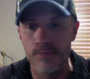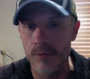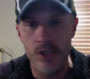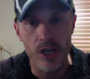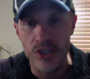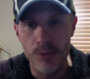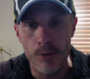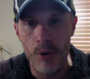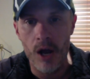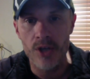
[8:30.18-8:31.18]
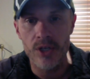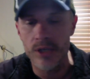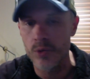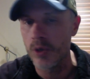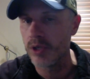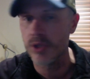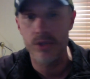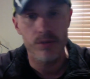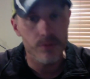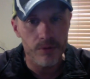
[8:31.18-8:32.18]
customer projects,
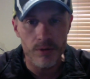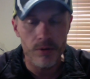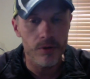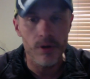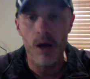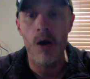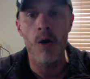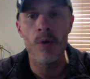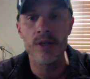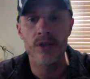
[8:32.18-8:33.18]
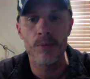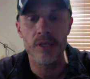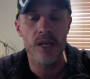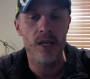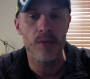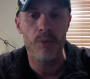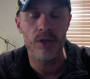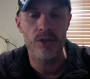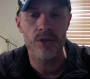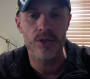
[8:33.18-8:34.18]
which always I'll be taking
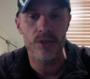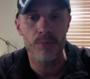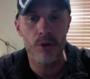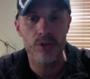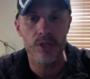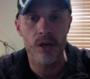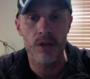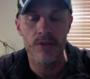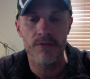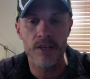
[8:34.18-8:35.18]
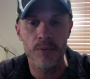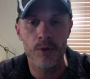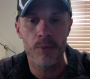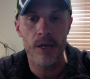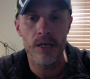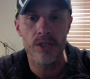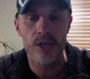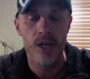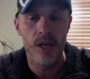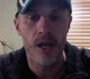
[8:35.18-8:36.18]
pictures and posting on the Facebook
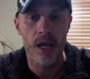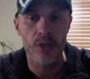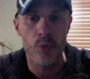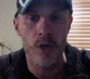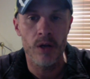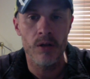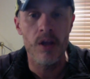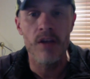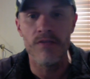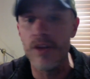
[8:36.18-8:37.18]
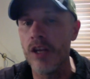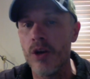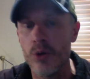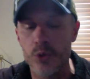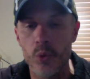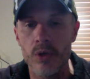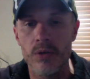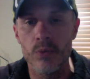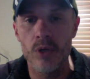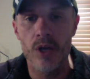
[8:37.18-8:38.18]
page as well. Videos
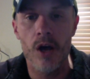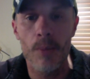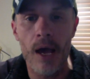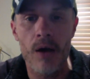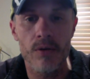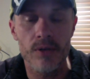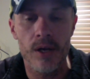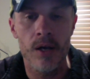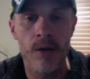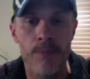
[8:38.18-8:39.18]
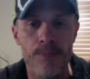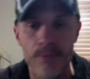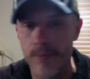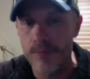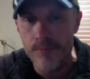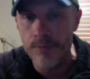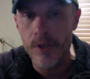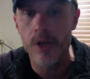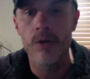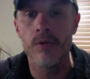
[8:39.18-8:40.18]
will come out,
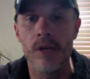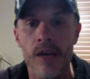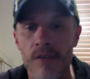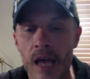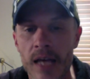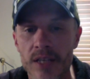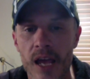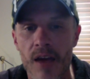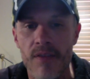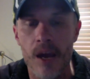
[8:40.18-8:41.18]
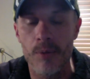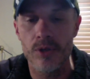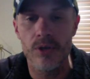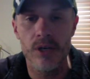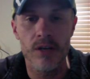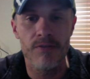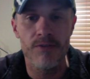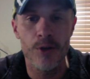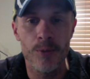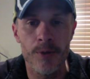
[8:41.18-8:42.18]
as I have the opportunity to
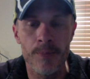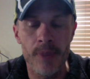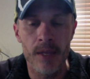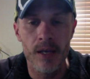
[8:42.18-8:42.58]
film them.